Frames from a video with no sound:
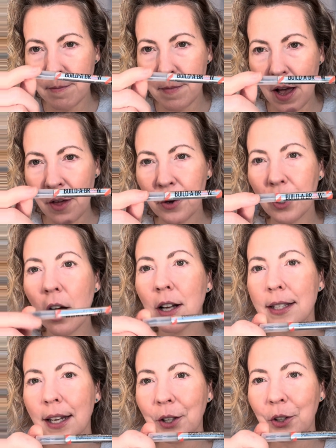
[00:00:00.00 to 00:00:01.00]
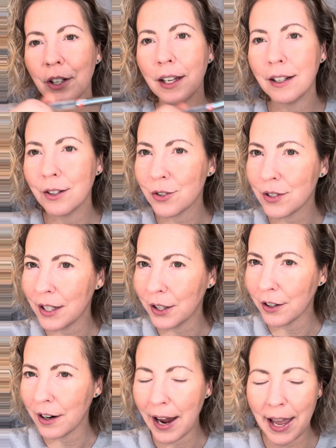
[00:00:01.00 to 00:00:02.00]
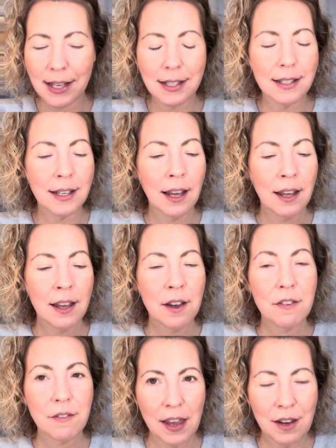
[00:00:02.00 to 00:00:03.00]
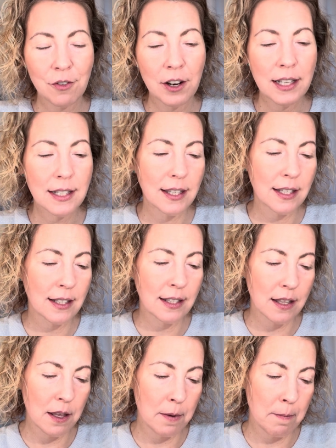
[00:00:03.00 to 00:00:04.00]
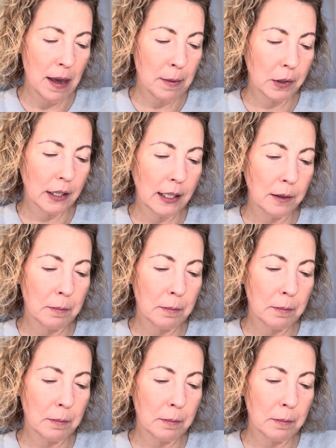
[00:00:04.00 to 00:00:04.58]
other content creators' year-end favorites. This is the Maybelline